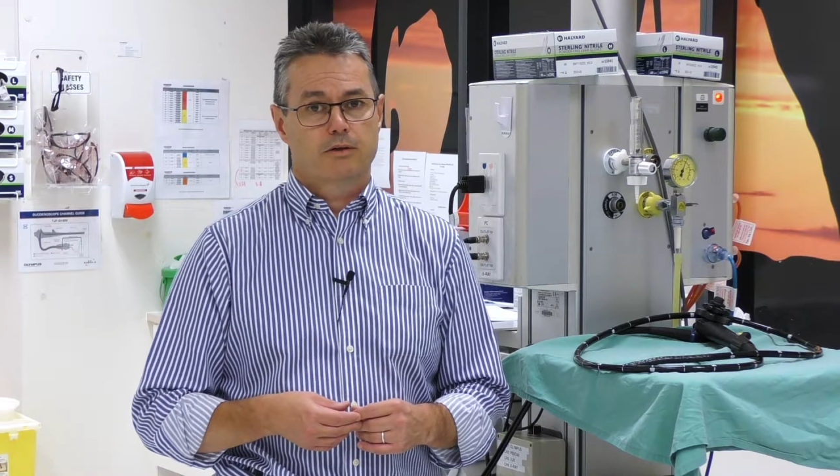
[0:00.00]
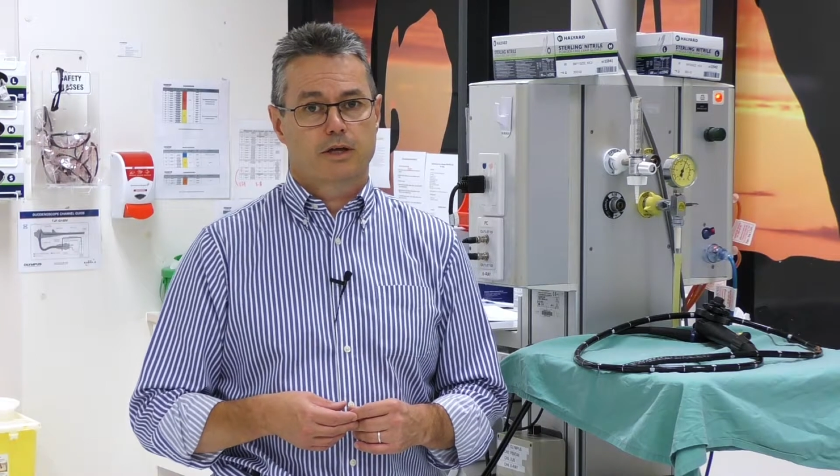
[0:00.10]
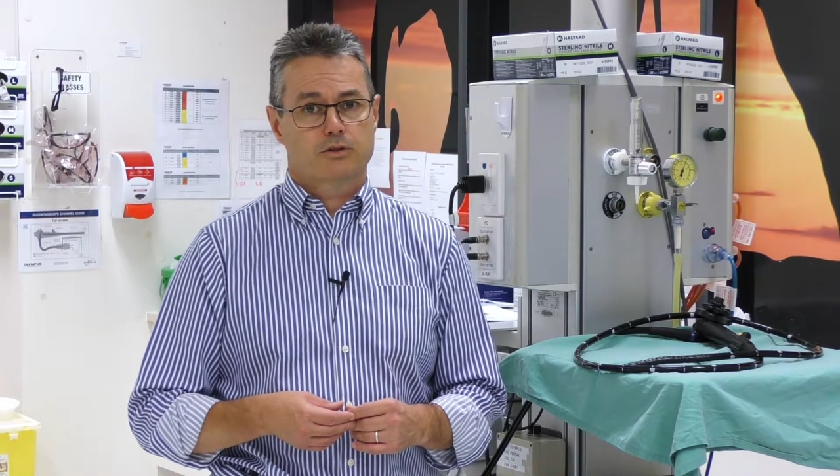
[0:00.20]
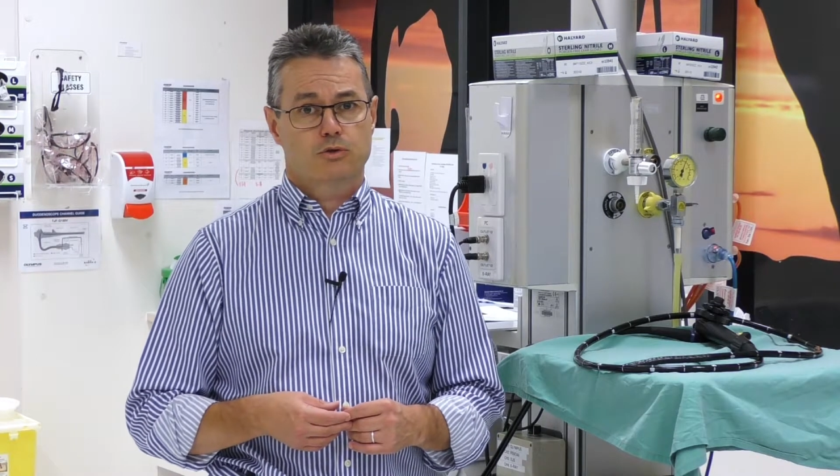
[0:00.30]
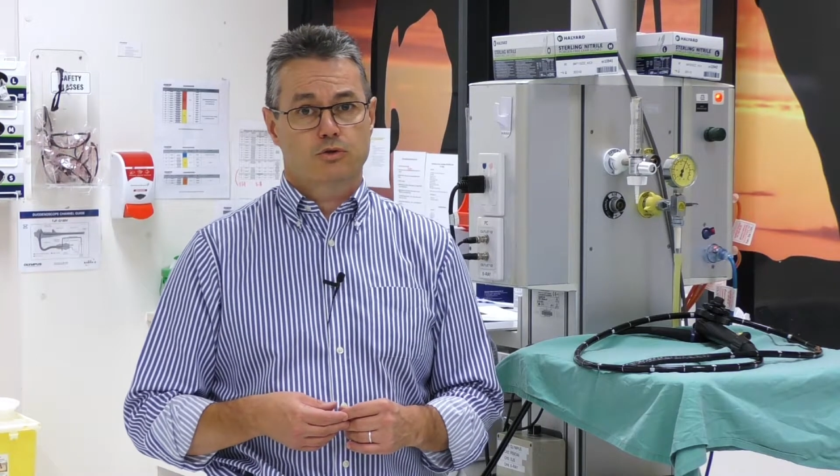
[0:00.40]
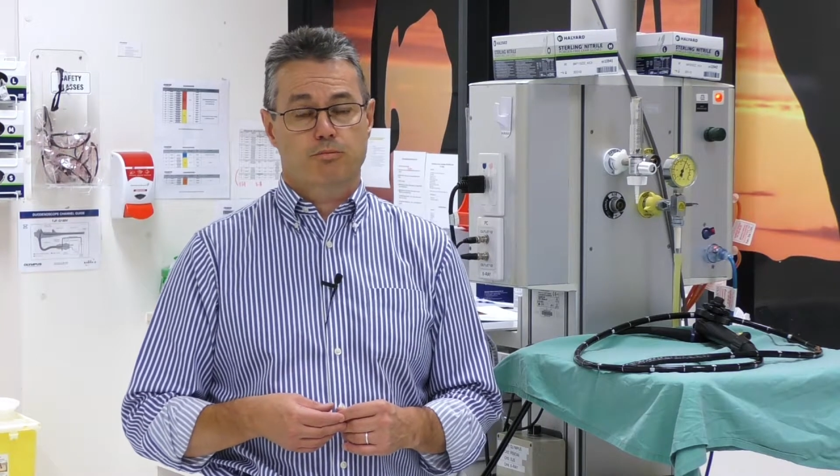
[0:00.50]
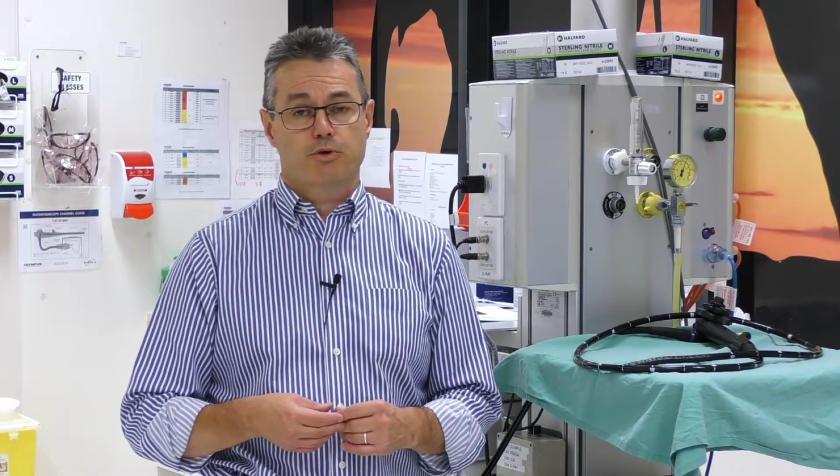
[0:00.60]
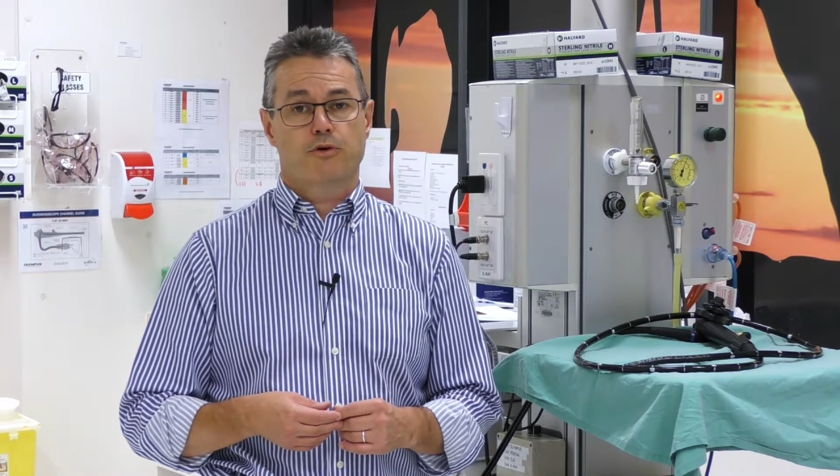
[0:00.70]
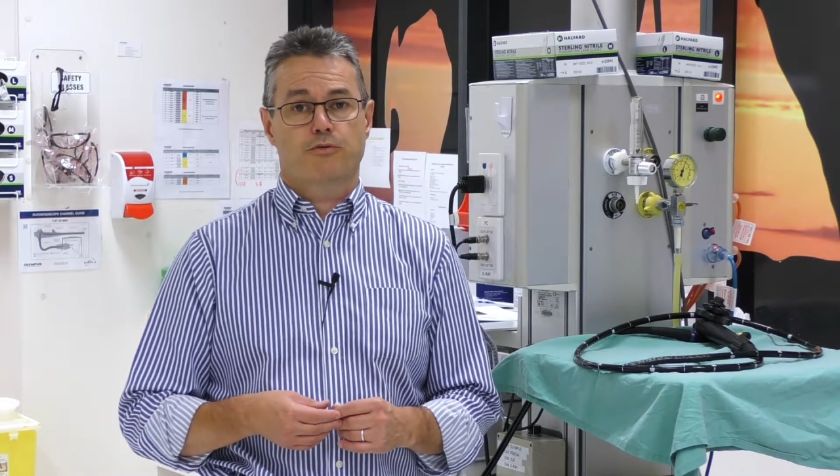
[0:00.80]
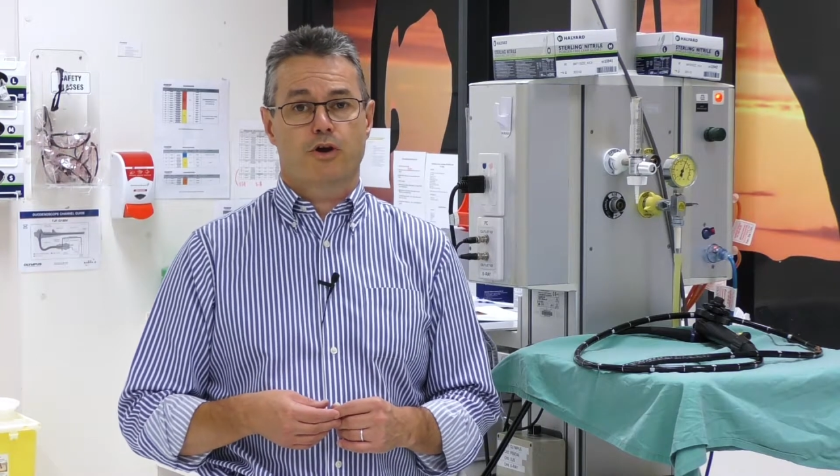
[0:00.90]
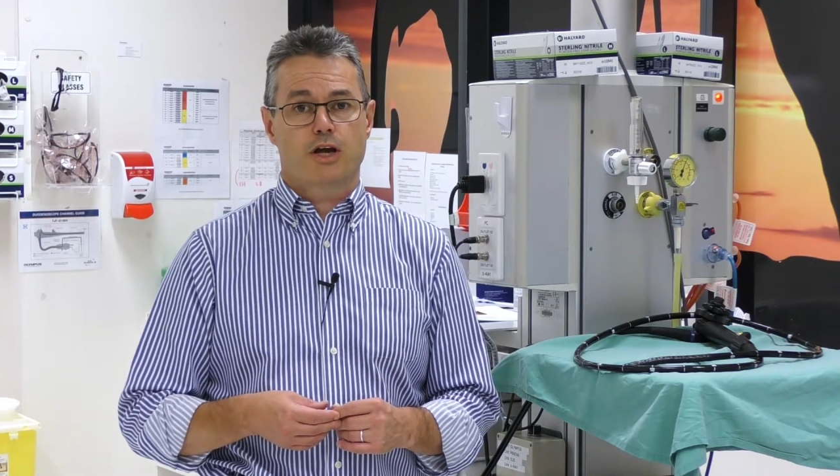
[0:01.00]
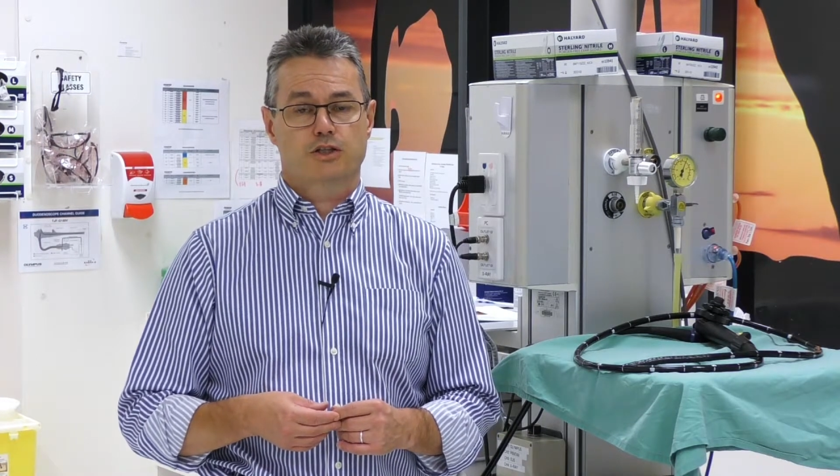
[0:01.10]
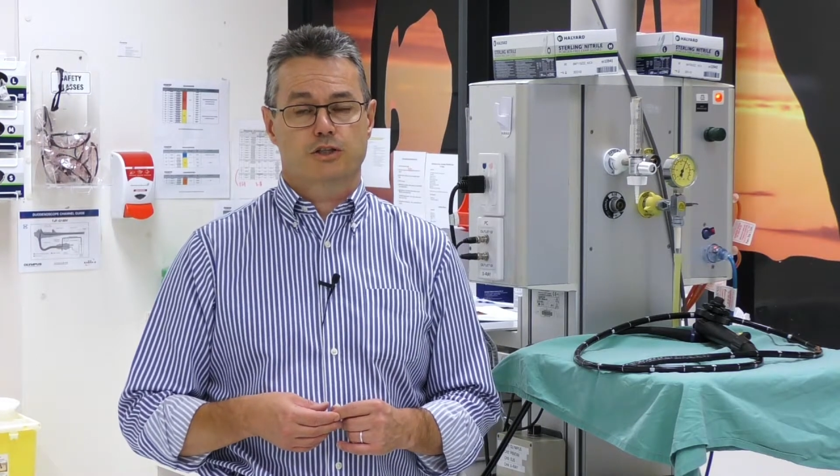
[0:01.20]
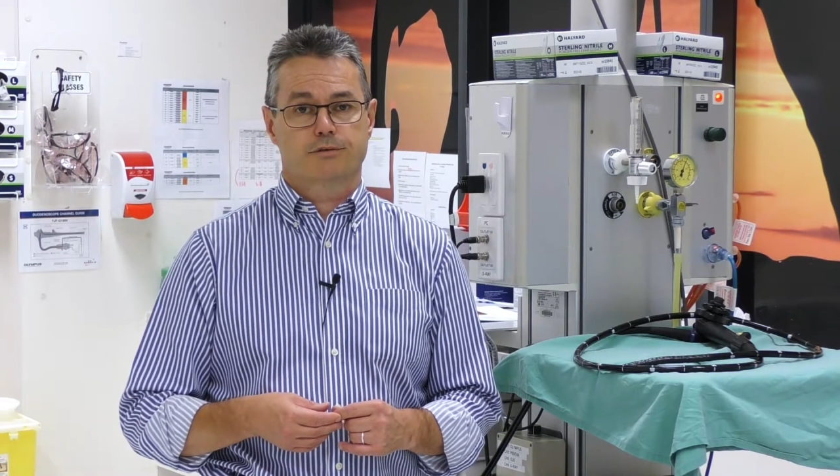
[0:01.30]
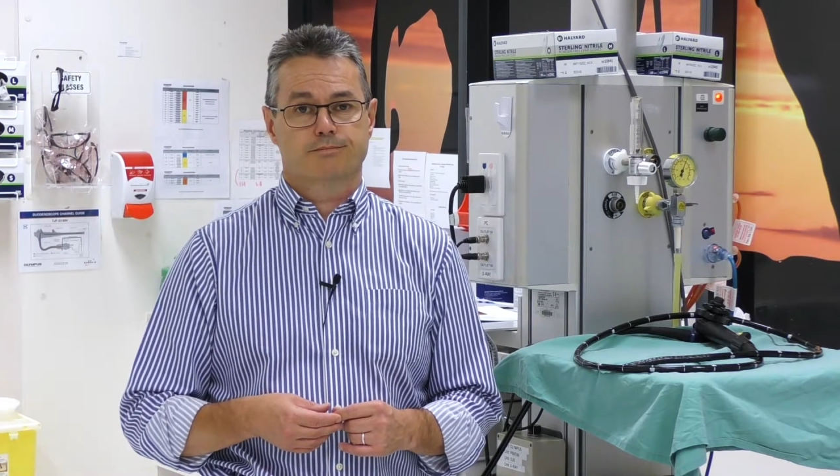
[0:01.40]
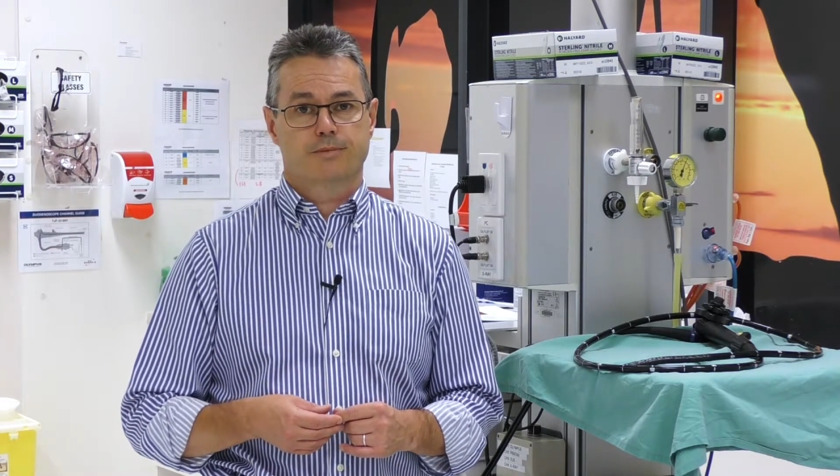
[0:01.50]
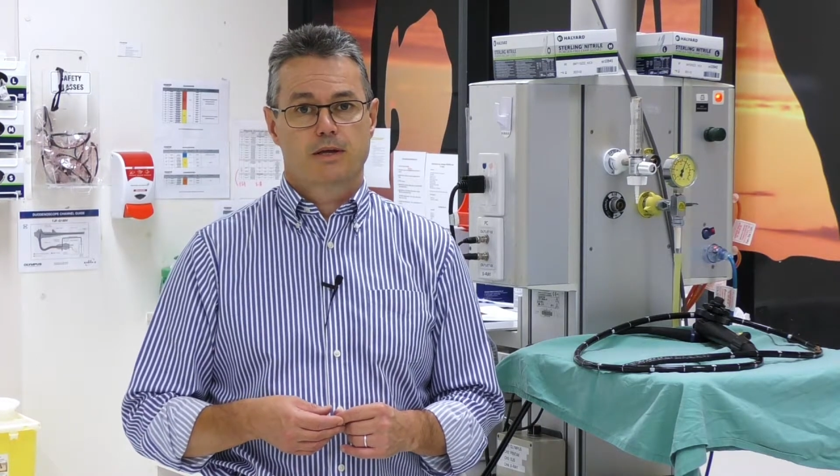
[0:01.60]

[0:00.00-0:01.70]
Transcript: That's called a perforation.